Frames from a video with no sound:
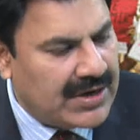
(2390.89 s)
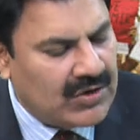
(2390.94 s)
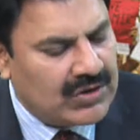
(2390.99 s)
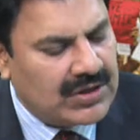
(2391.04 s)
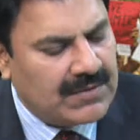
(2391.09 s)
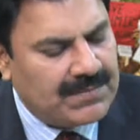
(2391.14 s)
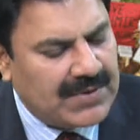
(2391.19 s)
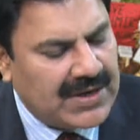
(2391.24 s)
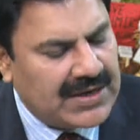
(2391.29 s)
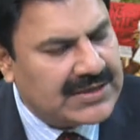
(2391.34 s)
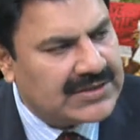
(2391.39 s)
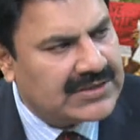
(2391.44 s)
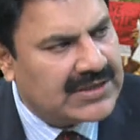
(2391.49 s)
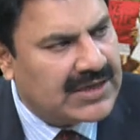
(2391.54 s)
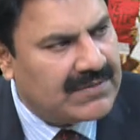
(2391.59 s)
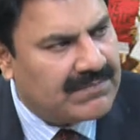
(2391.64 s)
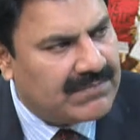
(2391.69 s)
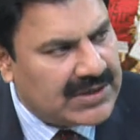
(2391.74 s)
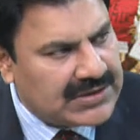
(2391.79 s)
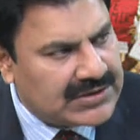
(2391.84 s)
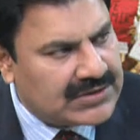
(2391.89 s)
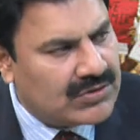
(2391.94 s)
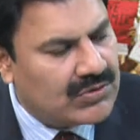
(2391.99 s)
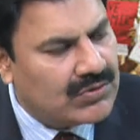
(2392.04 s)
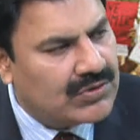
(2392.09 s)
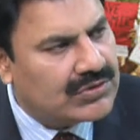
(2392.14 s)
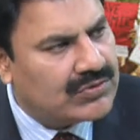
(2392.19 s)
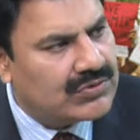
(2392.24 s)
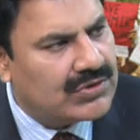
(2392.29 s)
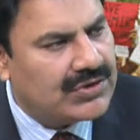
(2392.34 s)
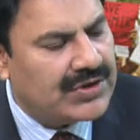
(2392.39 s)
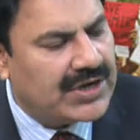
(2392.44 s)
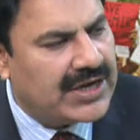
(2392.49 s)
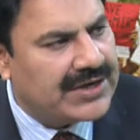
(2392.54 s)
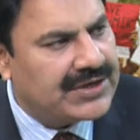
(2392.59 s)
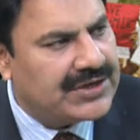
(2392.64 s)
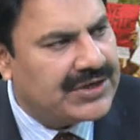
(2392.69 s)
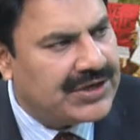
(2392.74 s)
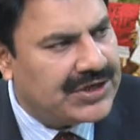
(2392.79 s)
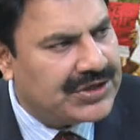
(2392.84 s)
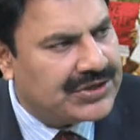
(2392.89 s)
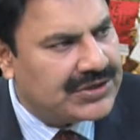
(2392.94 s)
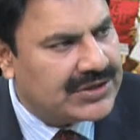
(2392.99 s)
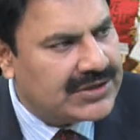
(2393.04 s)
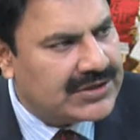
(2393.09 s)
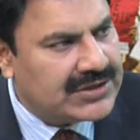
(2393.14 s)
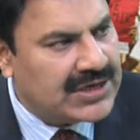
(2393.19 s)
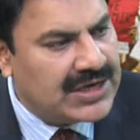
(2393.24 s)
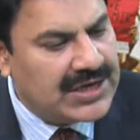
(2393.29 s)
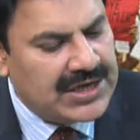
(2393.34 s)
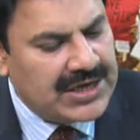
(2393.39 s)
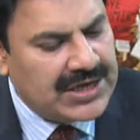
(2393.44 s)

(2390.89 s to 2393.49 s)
Now, the Pakistan must go to the United Nations,